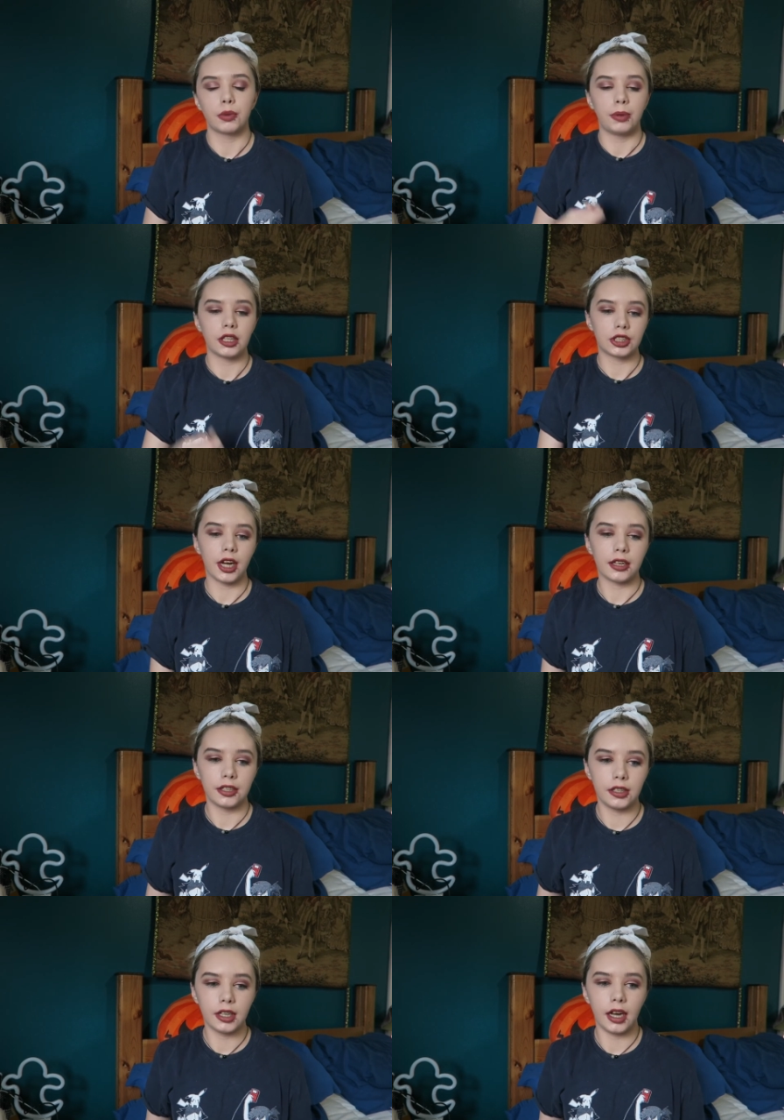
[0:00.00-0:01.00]
we put the check
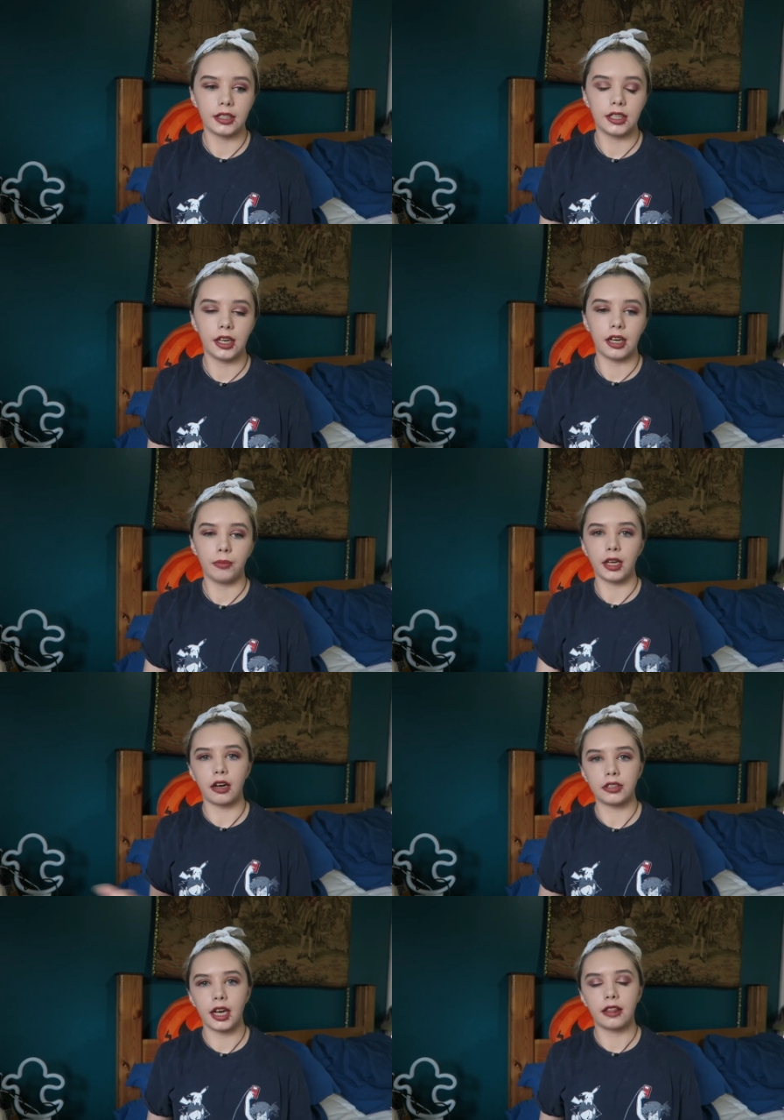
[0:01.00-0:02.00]
into the ATM, we
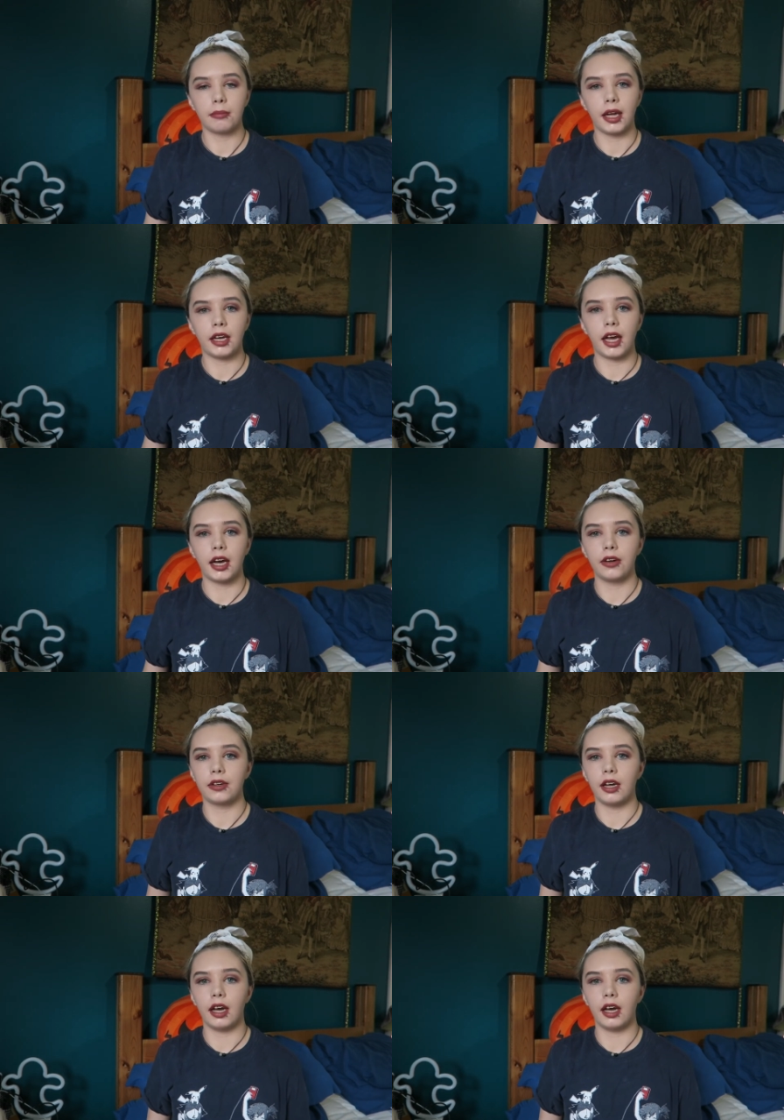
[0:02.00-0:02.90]
go to take the money out,